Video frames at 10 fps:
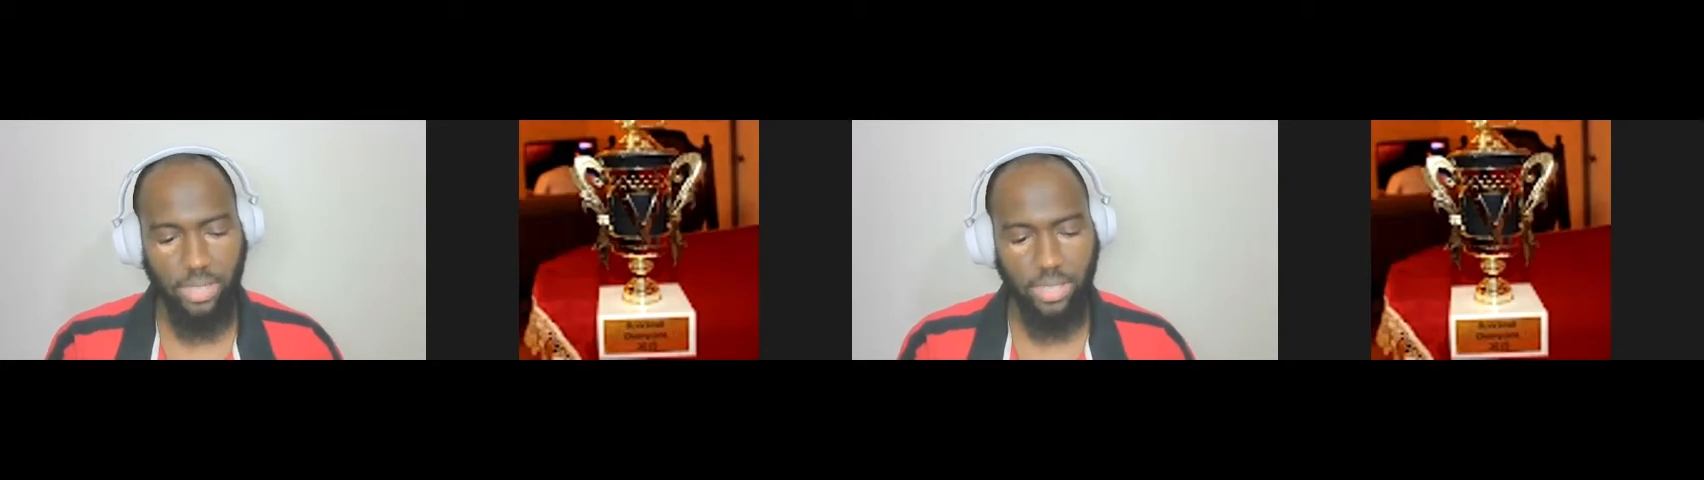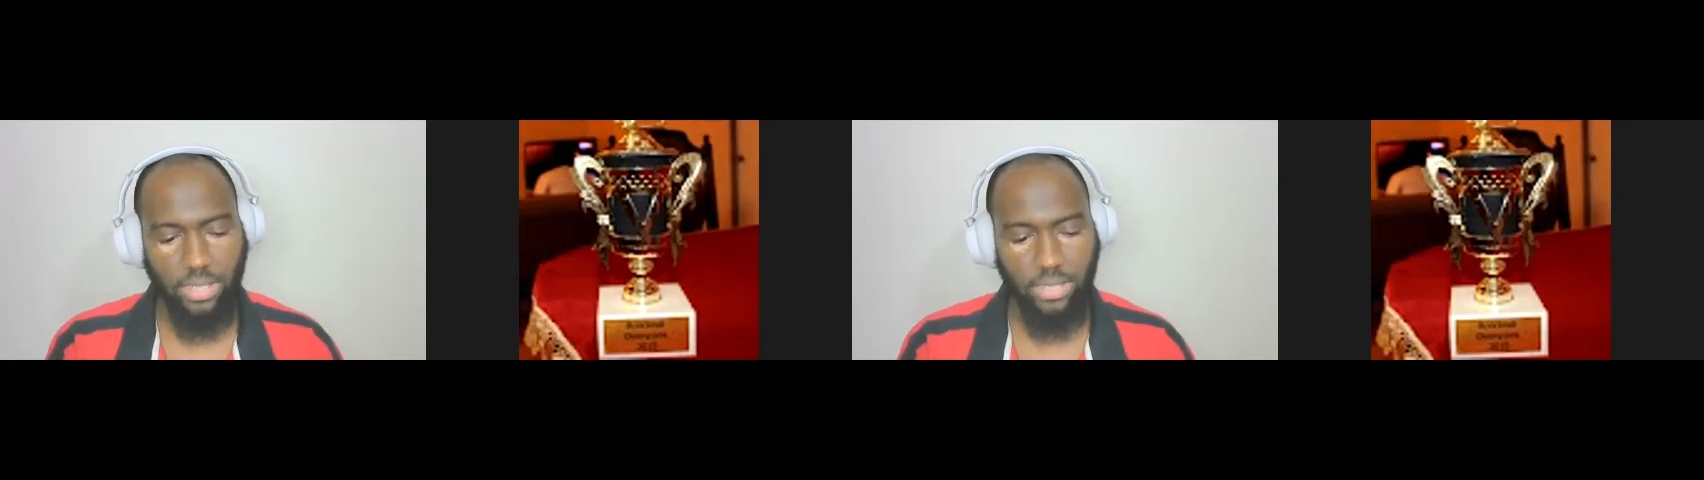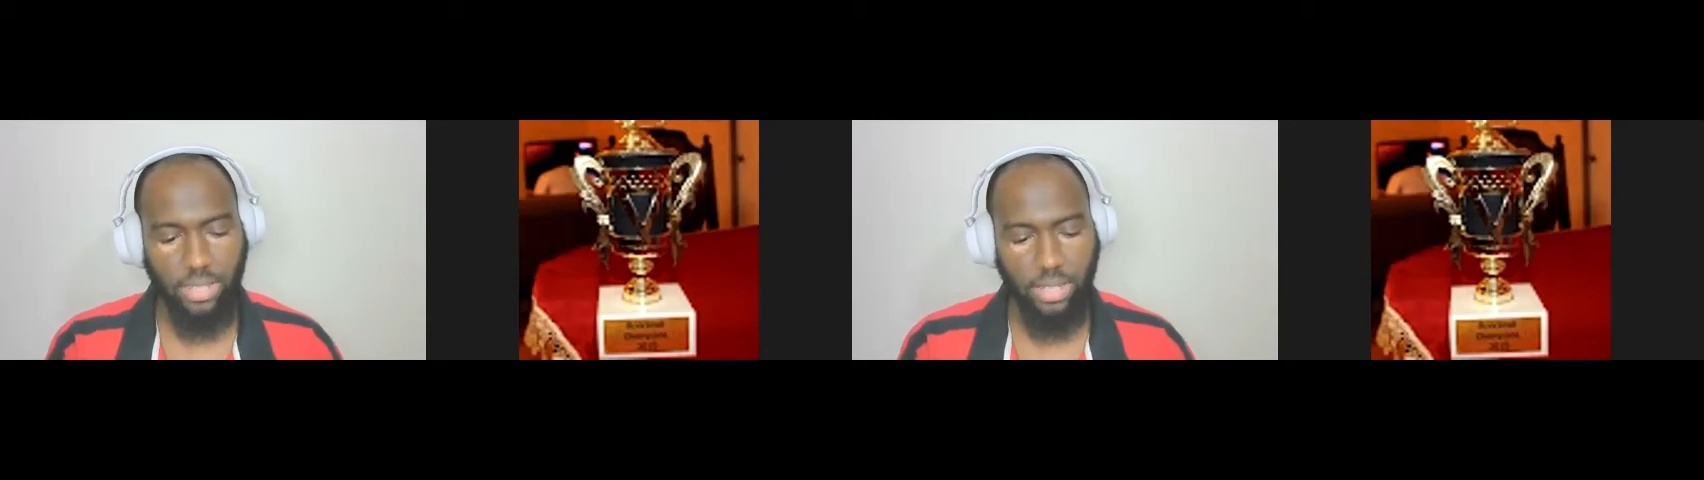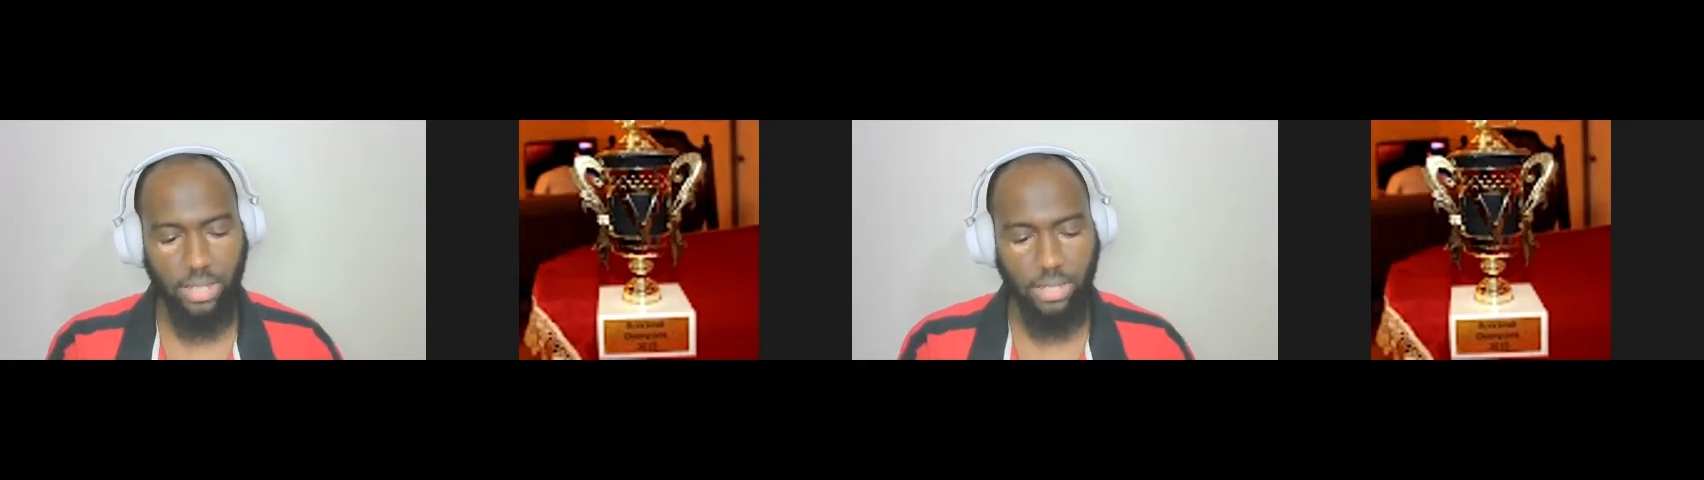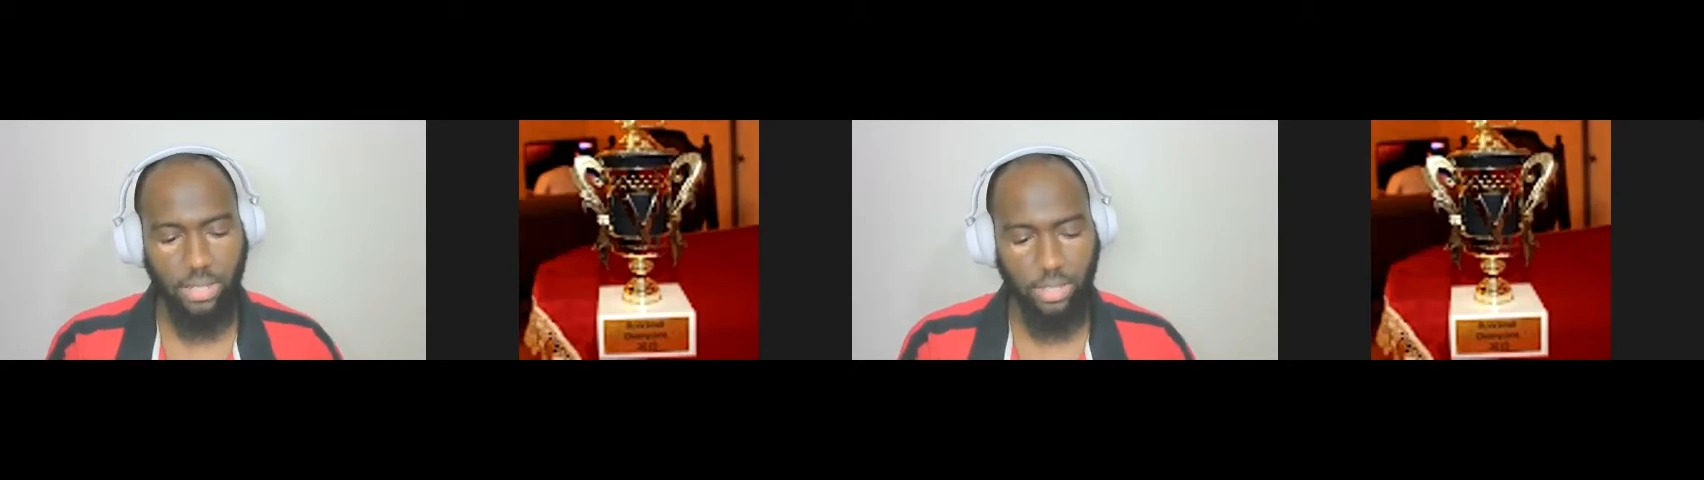he's
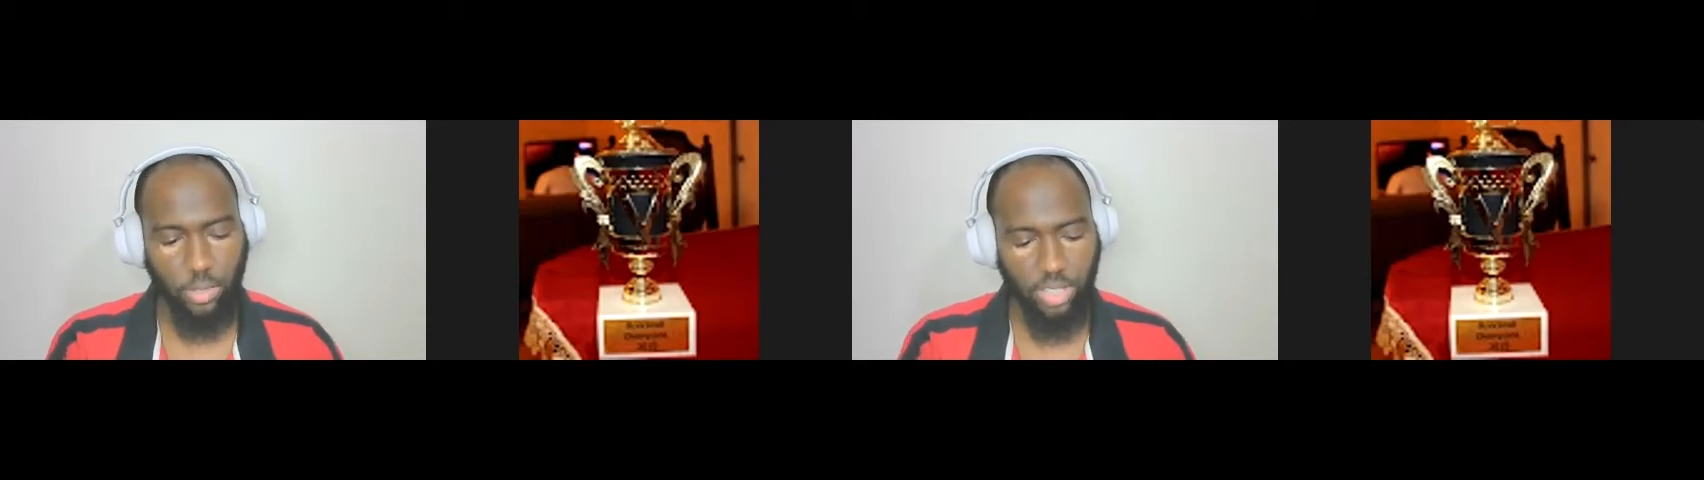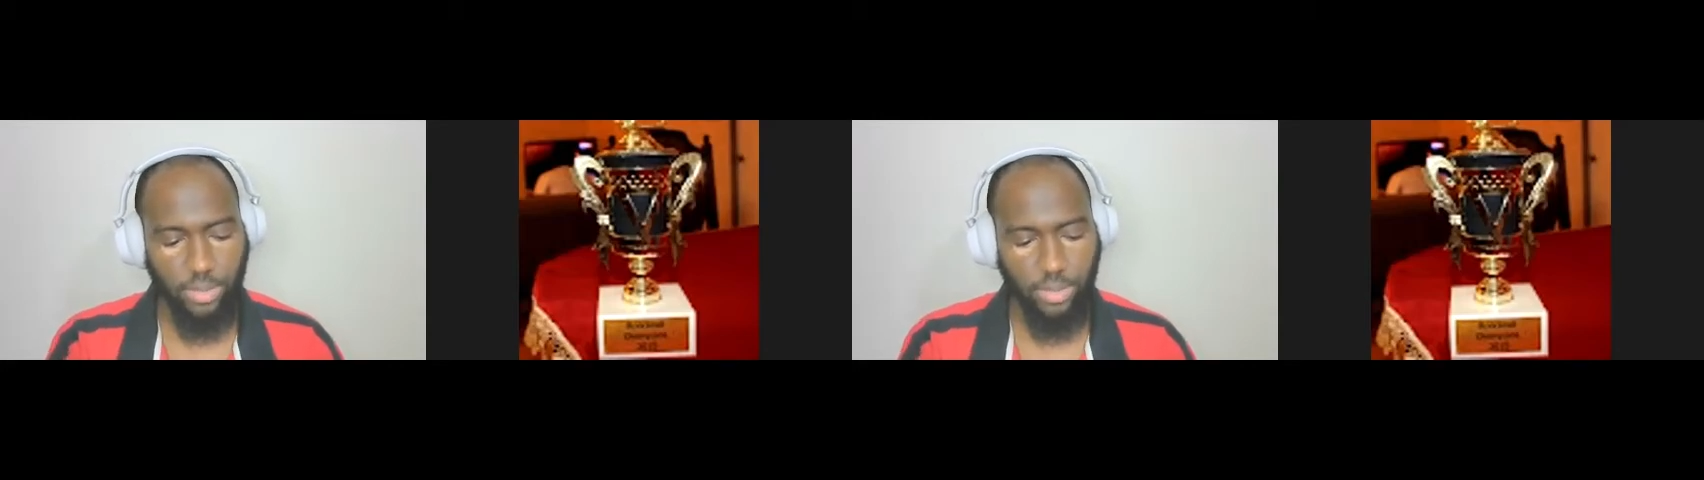Jose